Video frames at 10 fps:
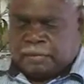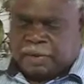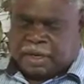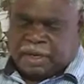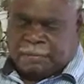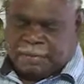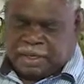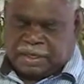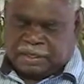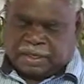My
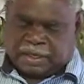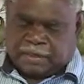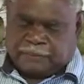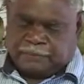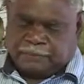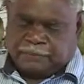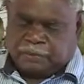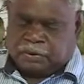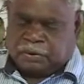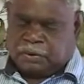Yapa is here
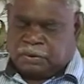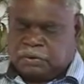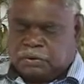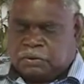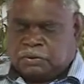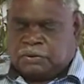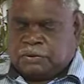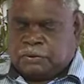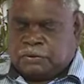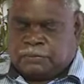
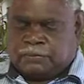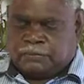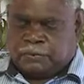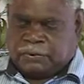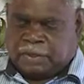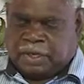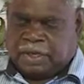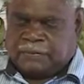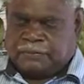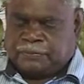
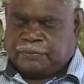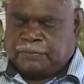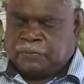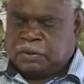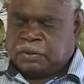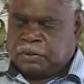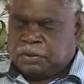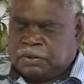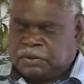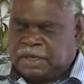today
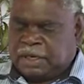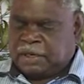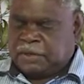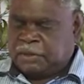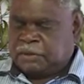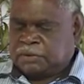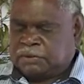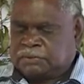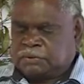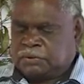to share
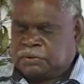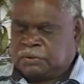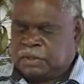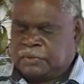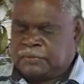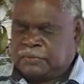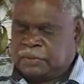her story.